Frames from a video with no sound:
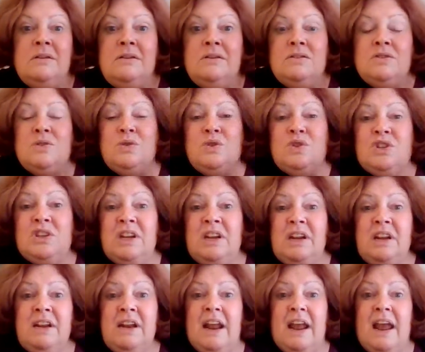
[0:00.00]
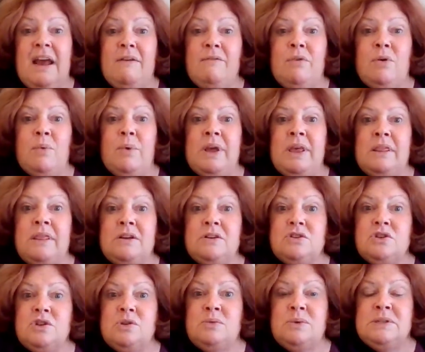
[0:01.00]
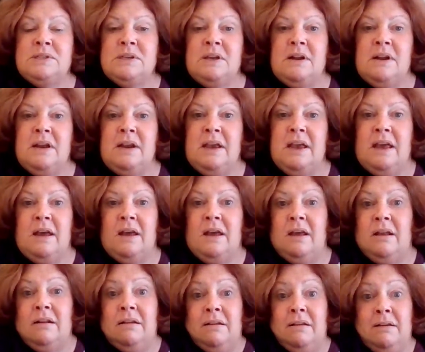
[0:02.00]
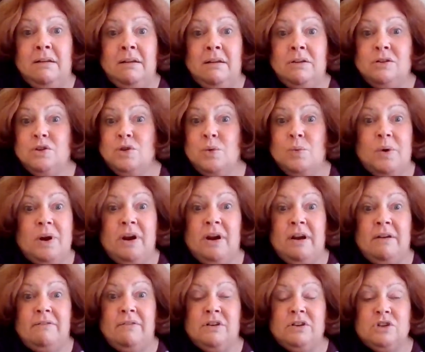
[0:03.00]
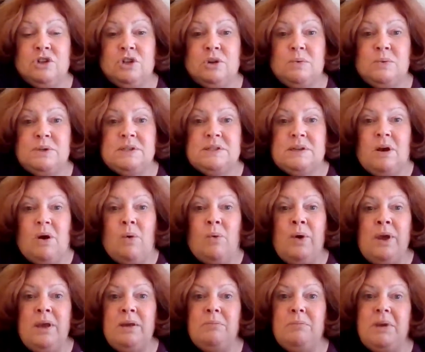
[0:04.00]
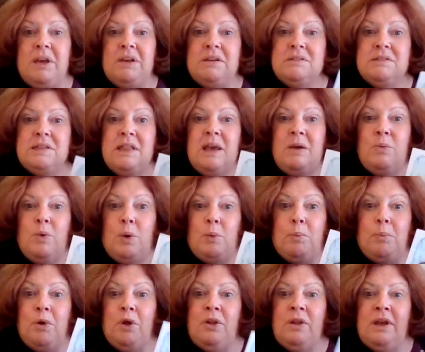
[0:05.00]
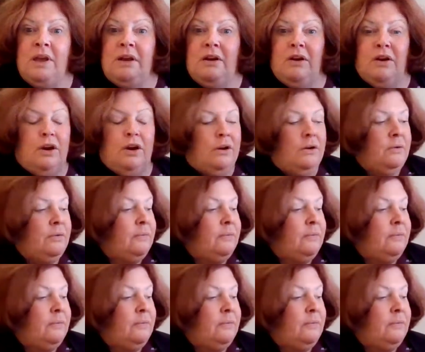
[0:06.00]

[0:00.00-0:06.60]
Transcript: So she didn't have a way that she was going to get to wherever she was going because they were pulling her.